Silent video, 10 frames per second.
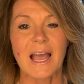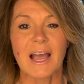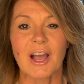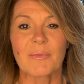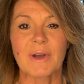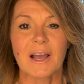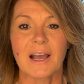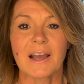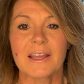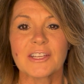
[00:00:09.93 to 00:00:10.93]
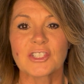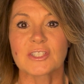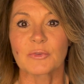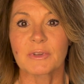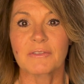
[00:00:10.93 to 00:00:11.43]
I
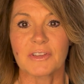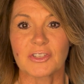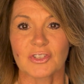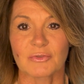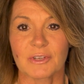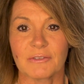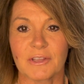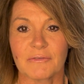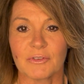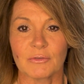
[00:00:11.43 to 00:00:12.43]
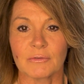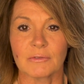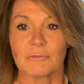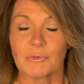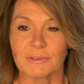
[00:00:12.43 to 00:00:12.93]
just a little bit of history, if
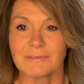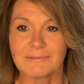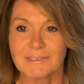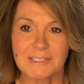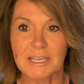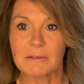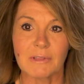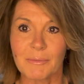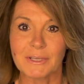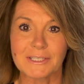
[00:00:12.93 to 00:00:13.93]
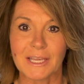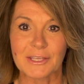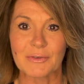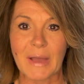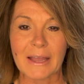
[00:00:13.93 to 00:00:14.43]
you will let me
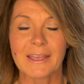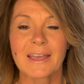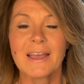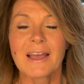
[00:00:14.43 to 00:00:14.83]
take you back.